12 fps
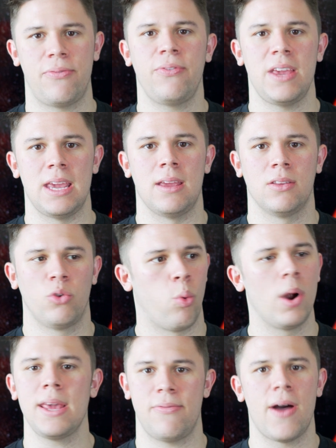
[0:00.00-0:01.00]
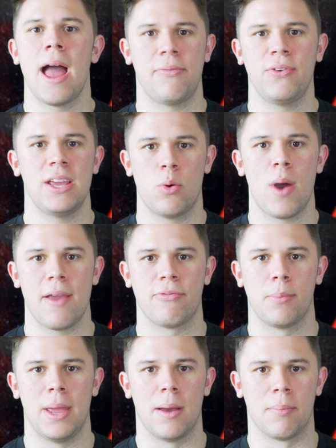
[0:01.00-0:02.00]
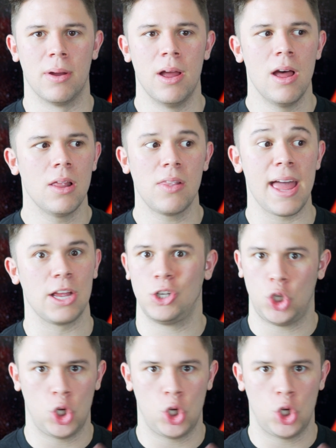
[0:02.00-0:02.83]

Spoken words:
feet, 25 feet away from him. Like,